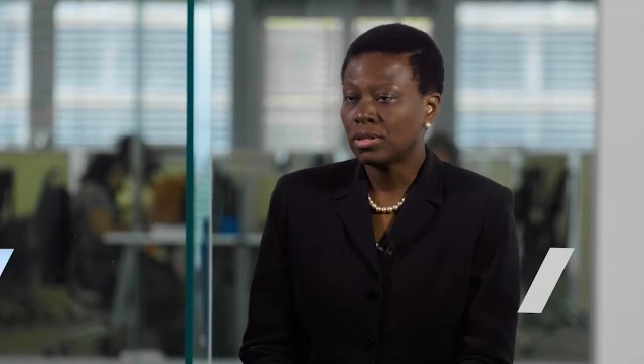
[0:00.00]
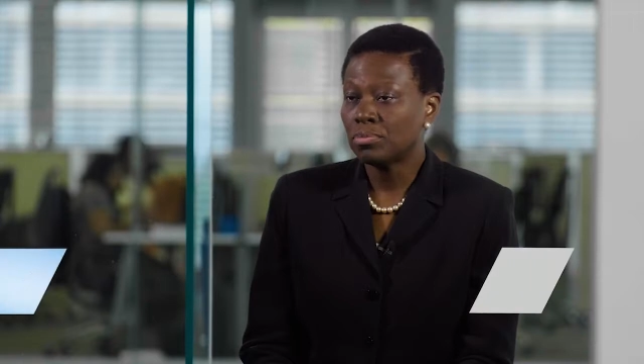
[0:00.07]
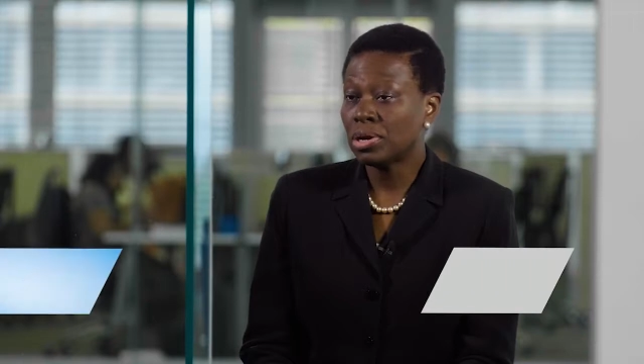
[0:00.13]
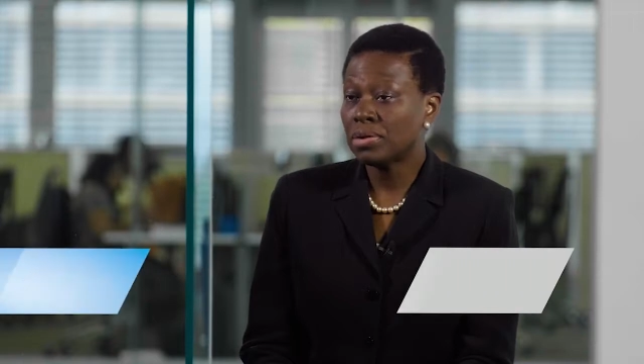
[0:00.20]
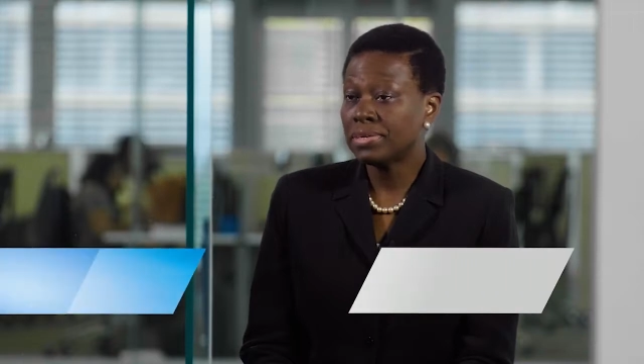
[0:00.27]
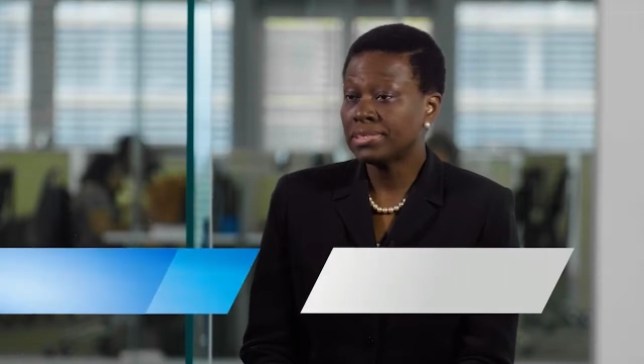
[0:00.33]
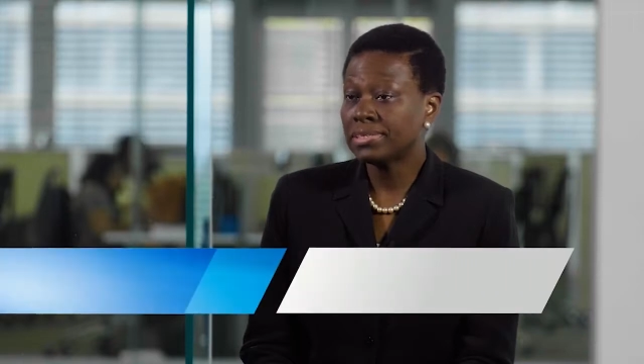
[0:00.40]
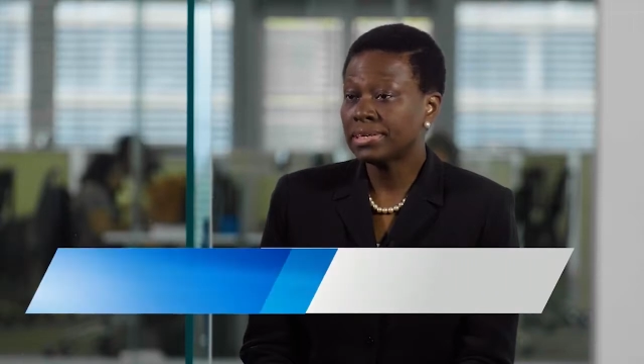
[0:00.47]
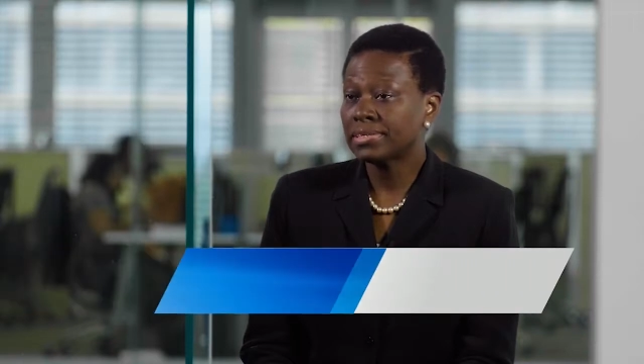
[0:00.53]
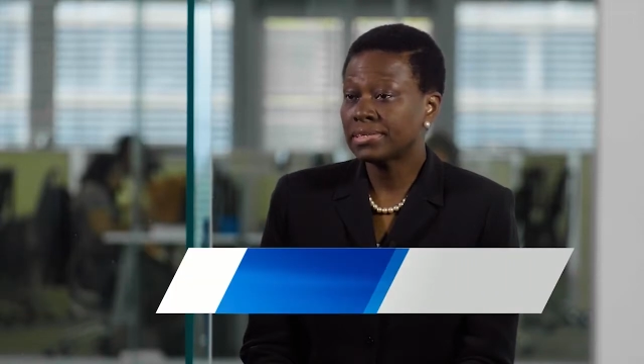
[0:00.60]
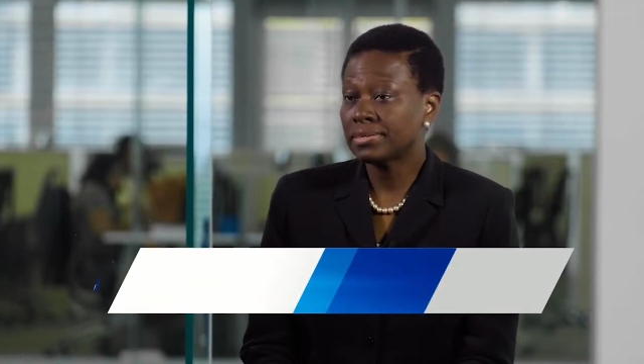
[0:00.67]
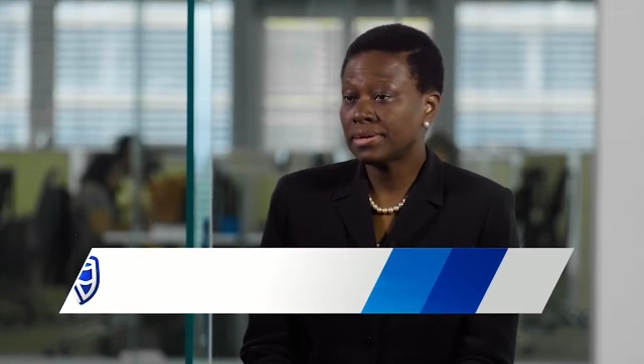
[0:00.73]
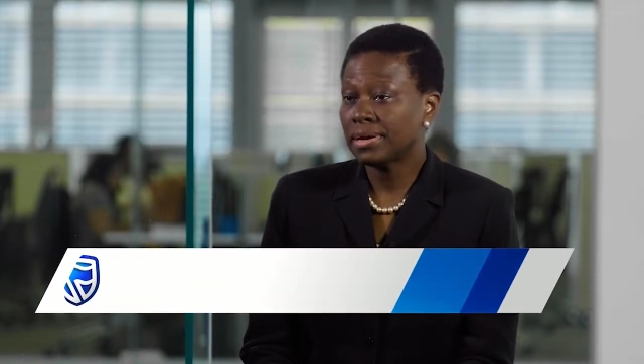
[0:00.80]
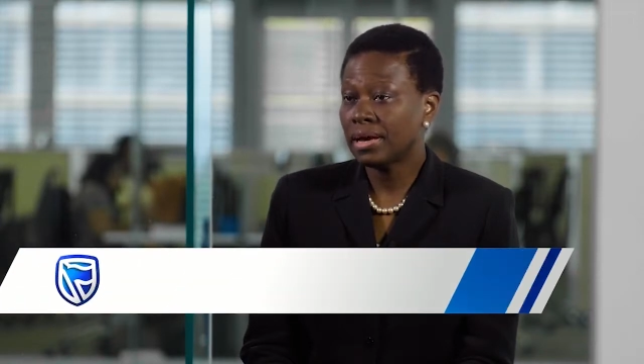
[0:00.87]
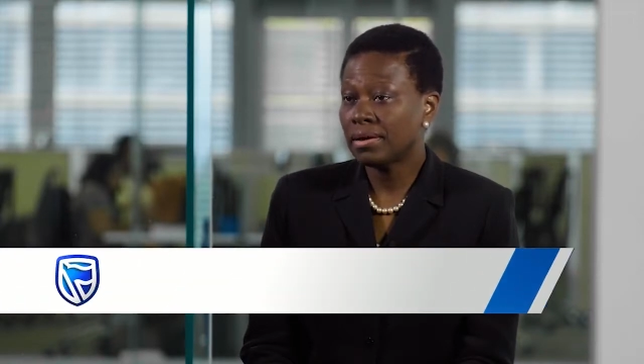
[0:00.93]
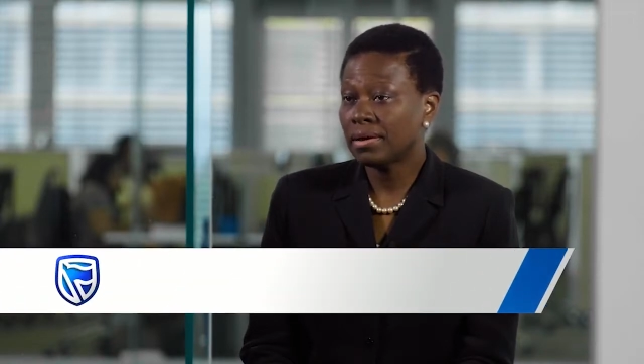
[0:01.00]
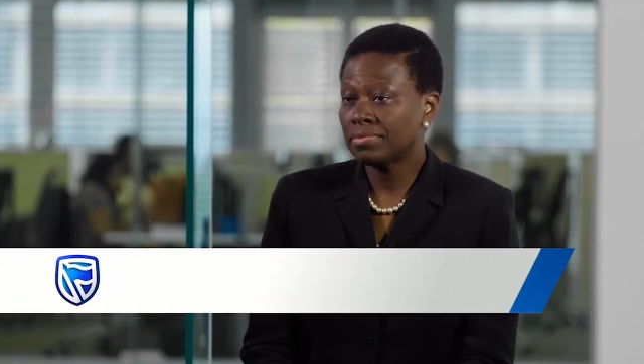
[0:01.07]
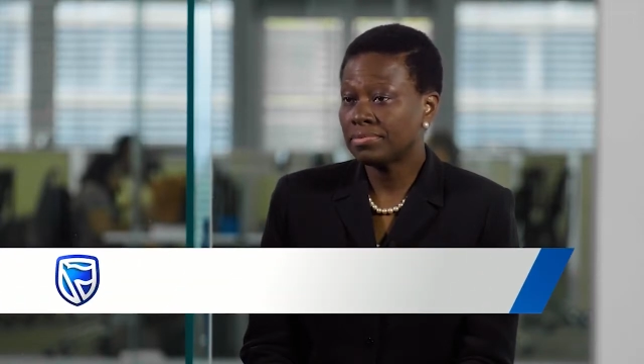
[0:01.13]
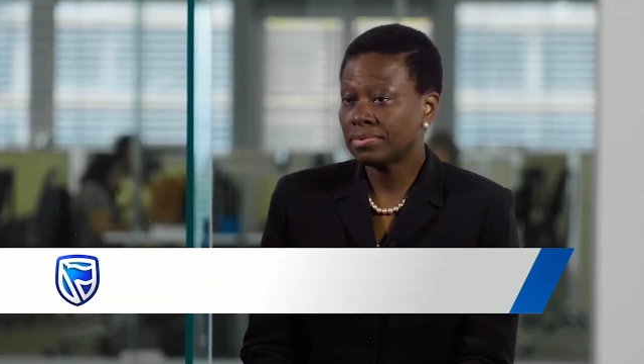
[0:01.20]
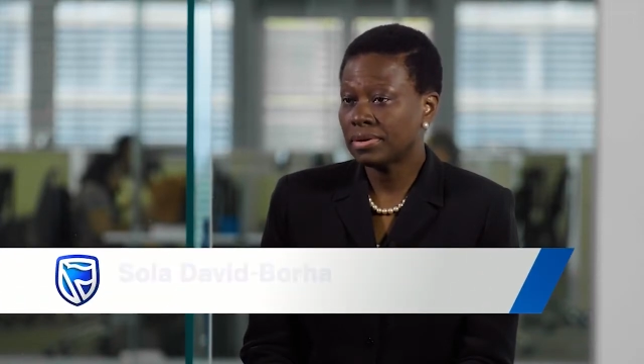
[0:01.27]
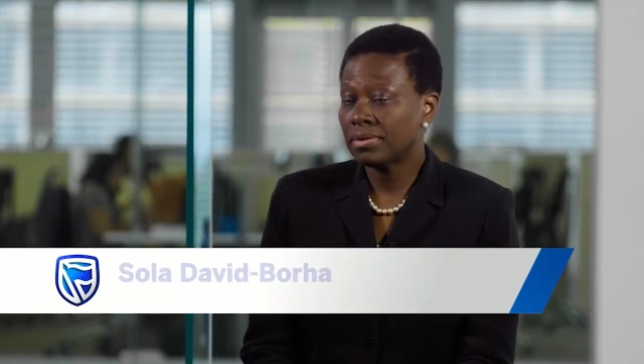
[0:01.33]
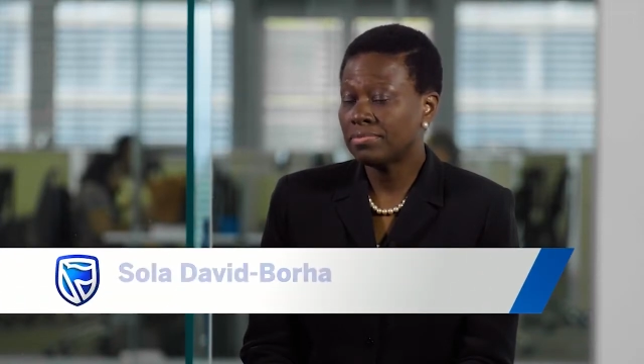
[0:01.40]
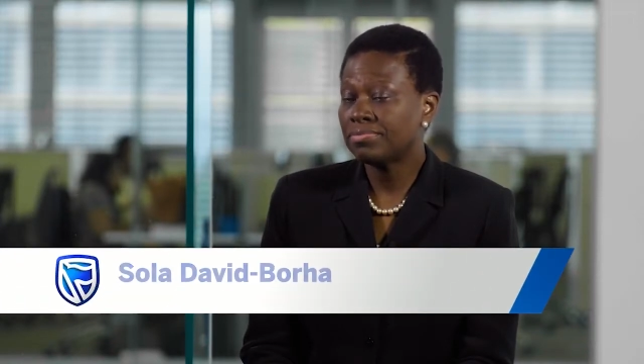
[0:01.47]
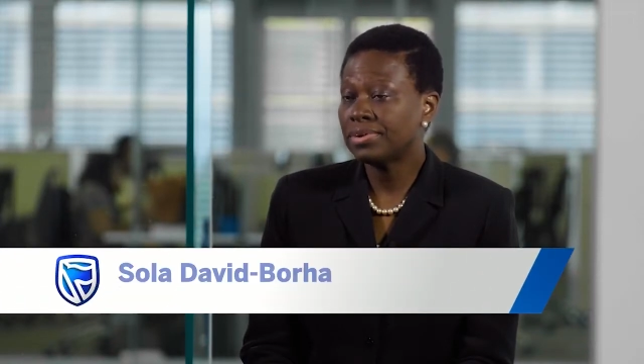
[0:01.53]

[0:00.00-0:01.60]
The private sector have a